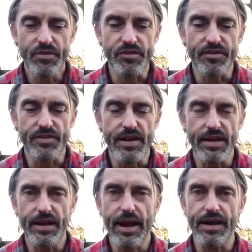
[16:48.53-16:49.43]
just
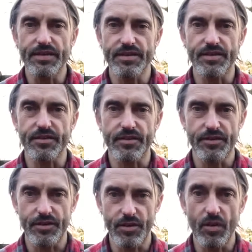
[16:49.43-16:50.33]
dedicated
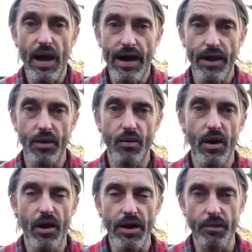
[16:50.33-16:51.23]
to how
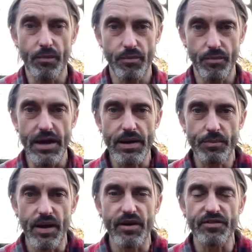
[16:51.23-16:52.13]
I, me
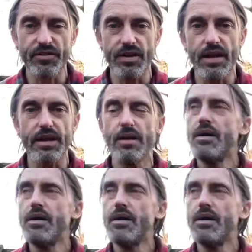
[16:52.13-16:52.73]
personally,